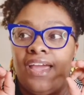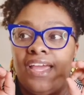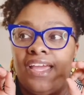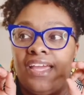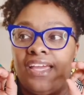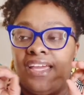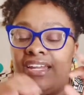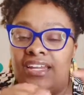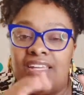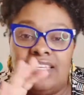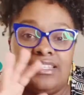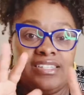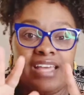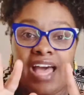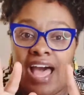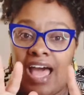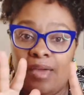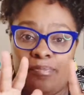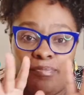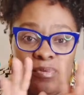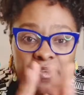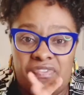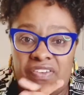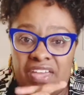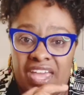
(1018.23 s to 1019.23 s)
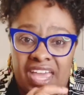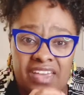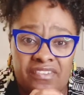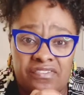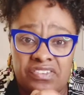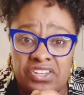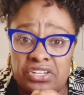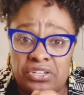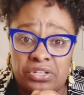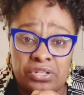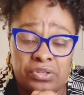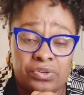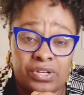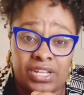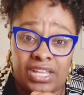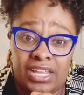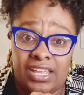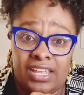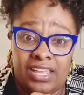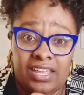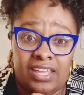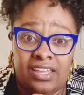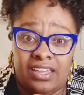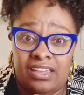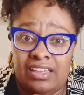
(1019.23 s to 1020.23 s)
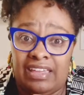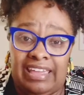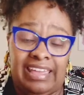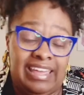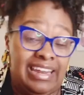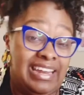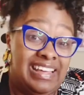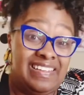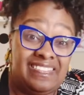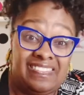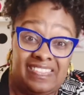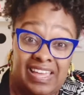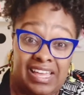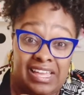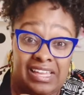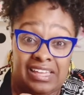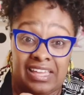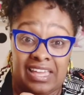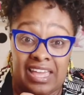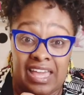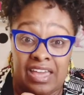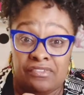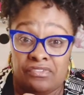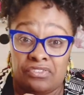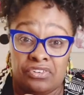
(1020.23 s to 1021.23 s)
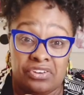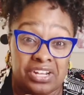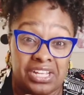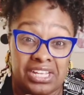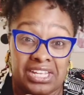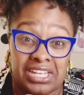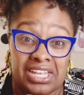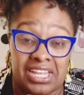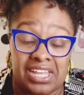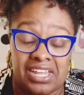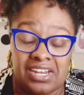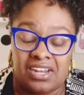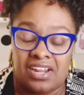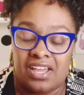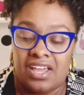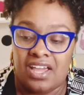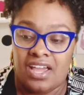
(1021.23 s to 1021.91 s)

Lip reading: any type of heavy duty anything ever again.